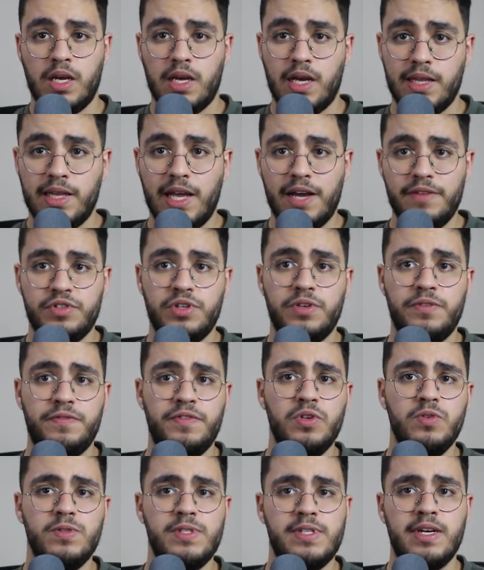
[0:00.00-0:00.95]
And after a
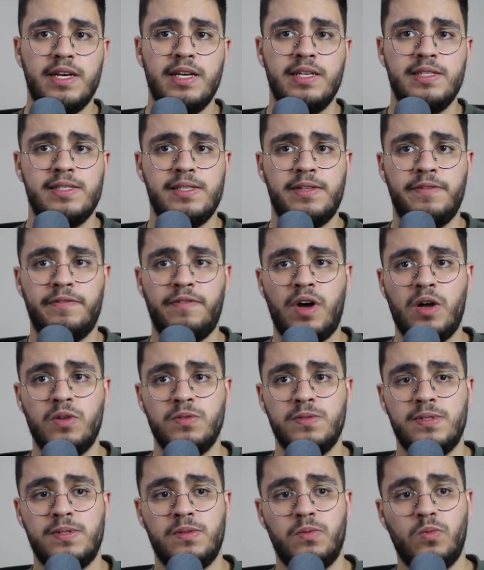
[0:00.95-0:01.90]
few seconds, the
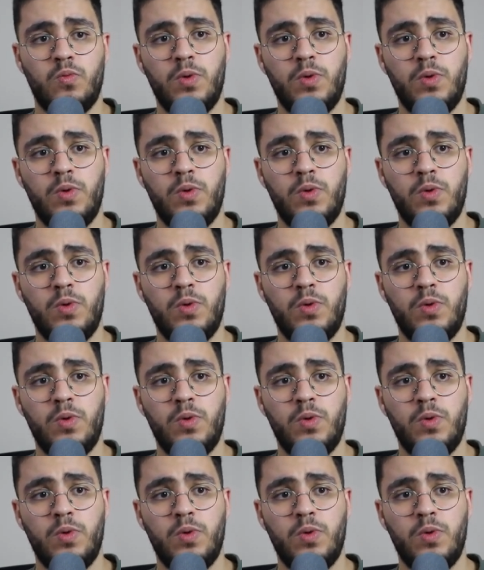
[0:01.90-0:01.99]
funds